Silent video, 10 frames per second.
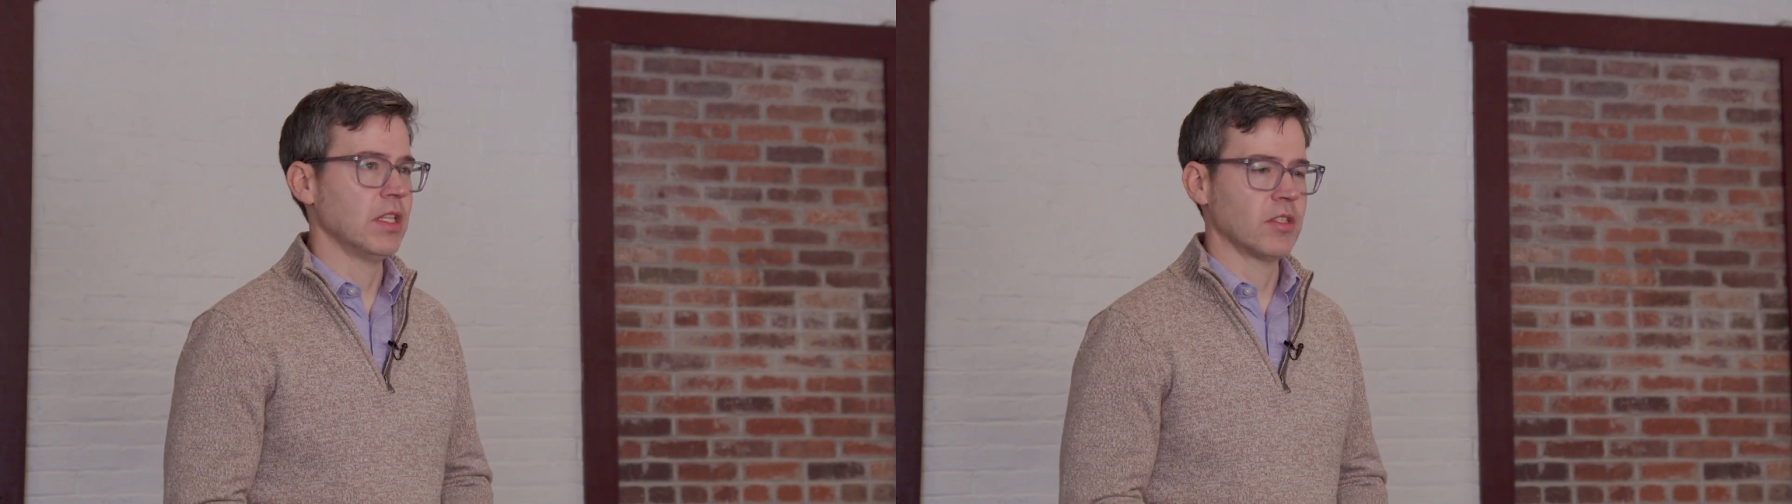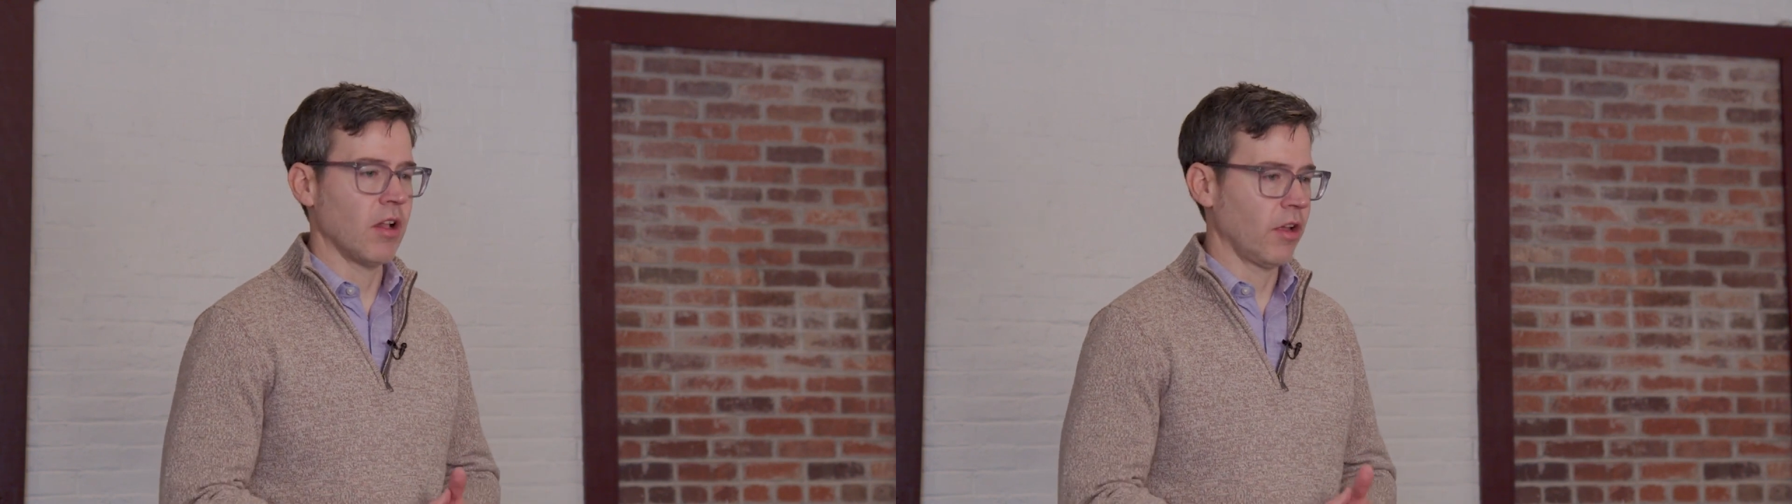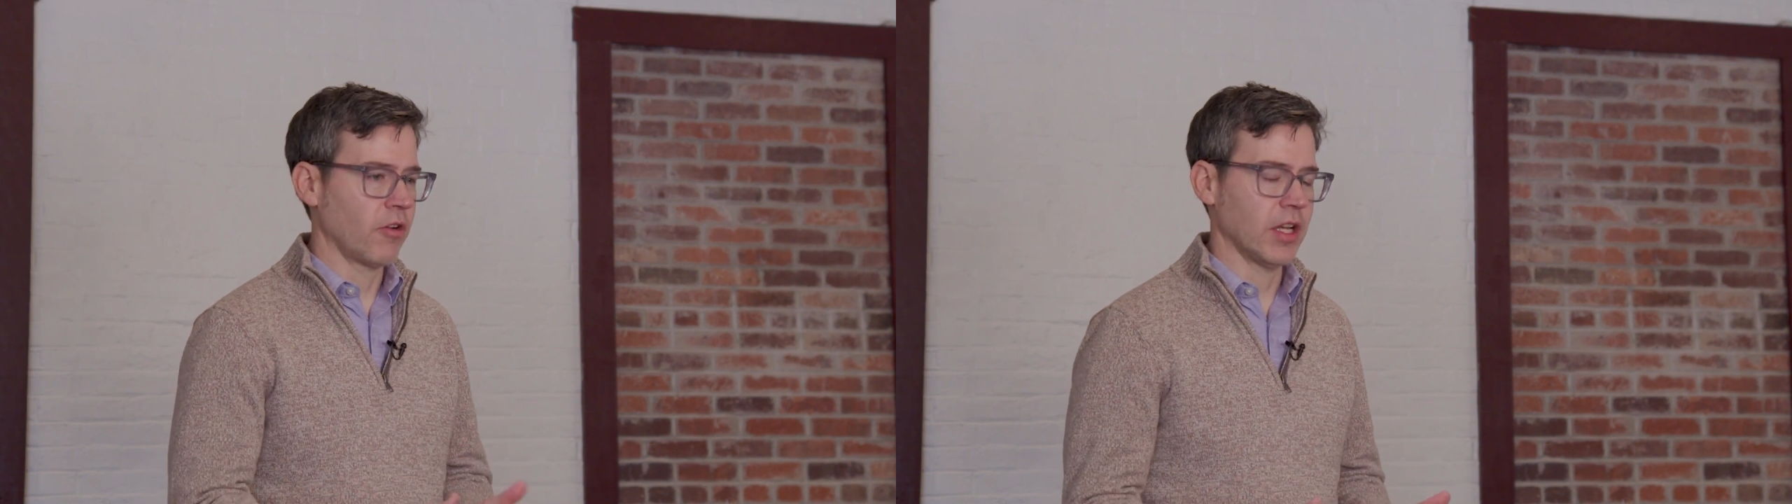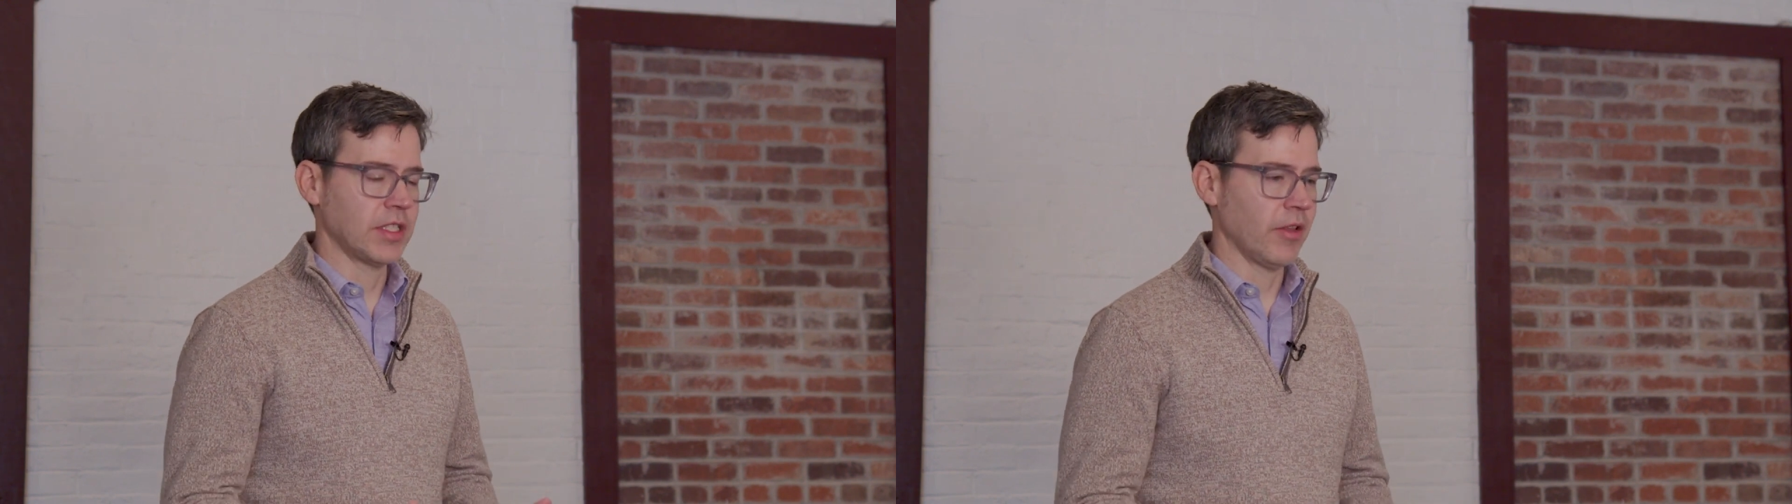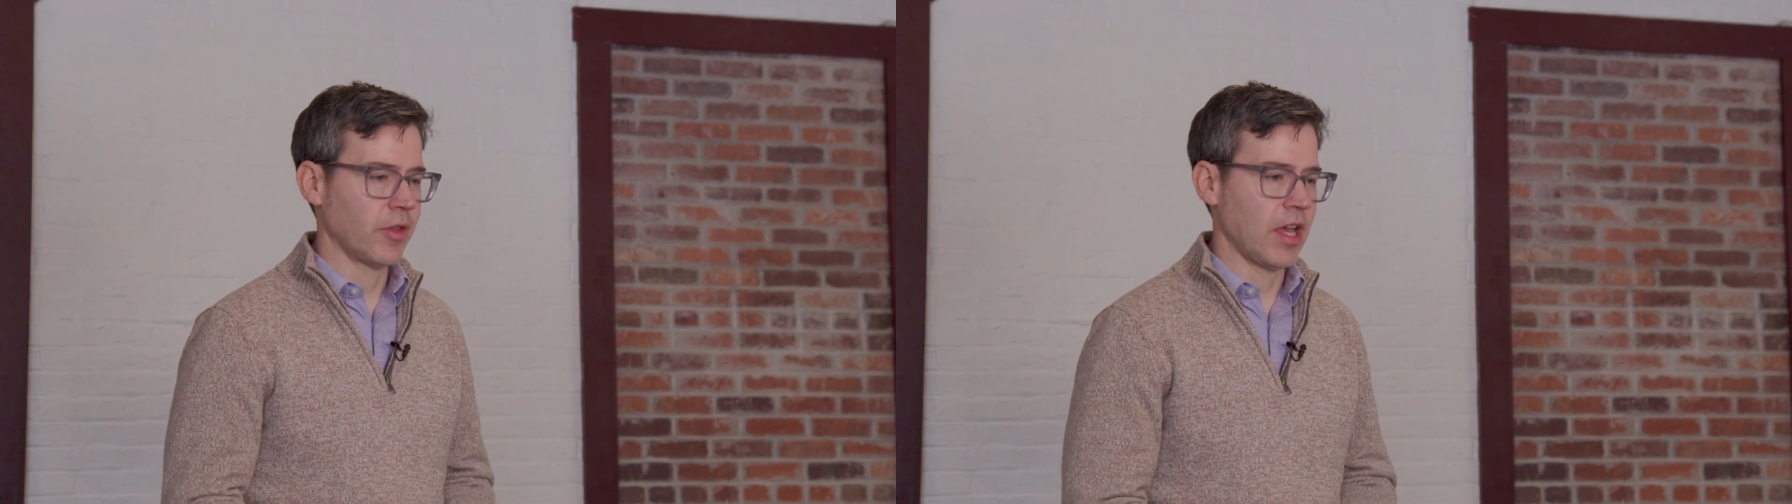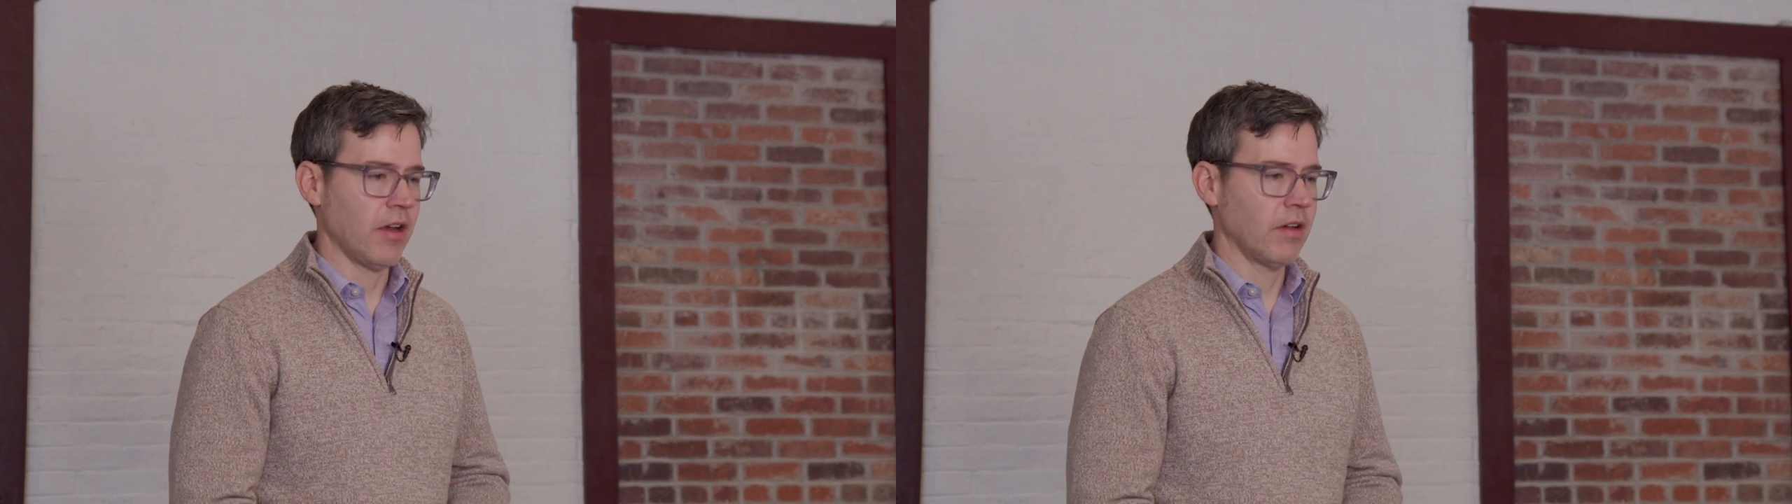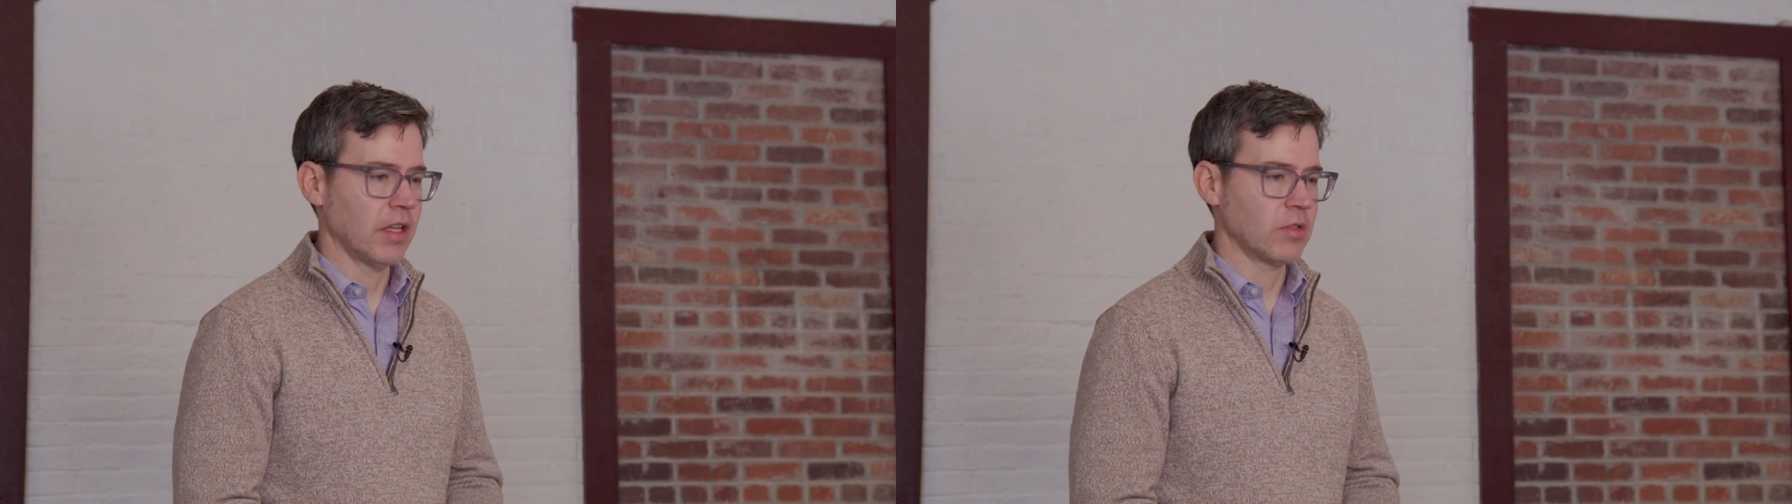this all across healthcare,